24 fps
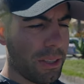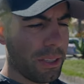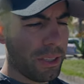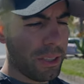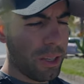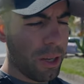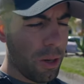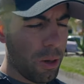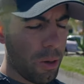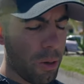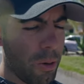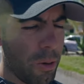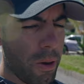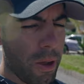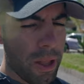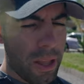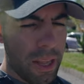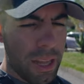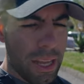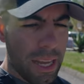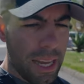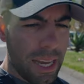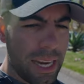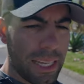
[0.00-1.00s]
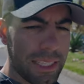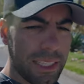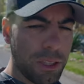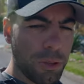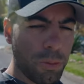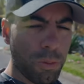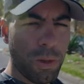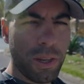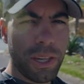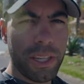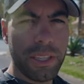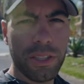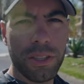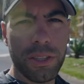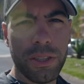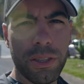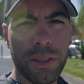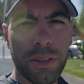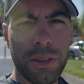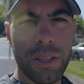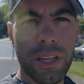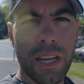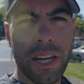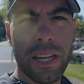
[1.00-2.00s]
So, and I just wanted
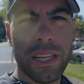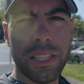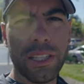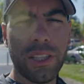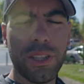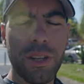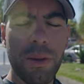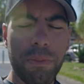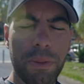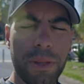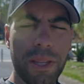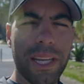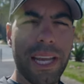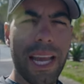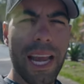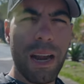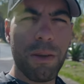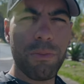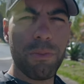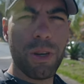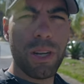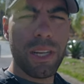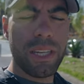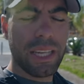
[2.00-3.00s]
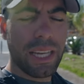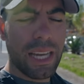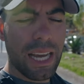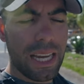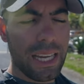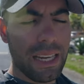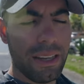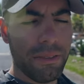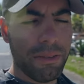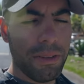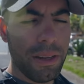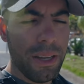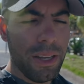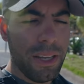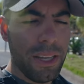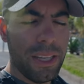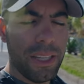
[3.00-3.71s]
to jump on the camera and kind of